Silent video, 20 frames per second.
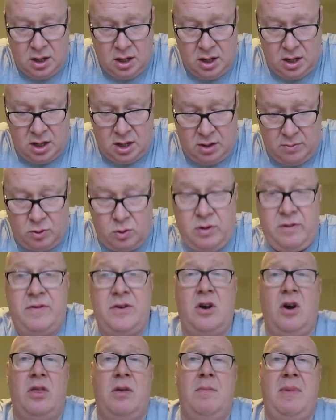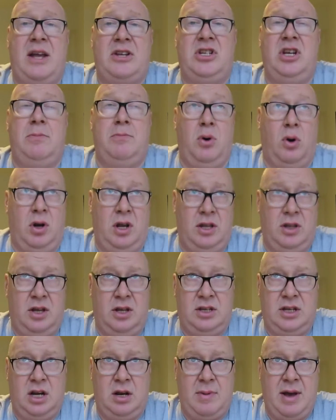I wonder if he got the magic bullet
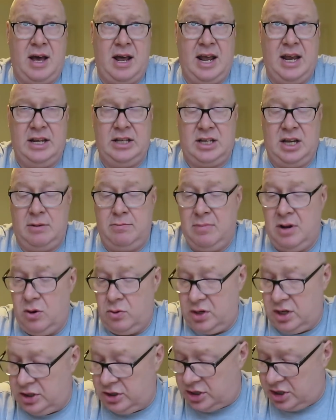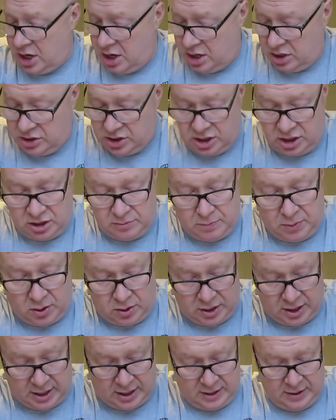that did about 18 million turns in his
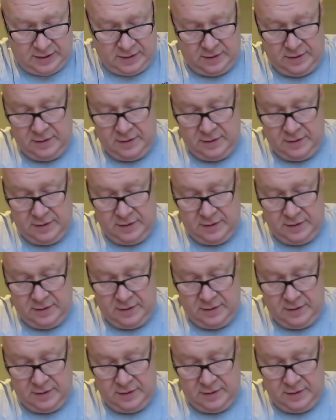body.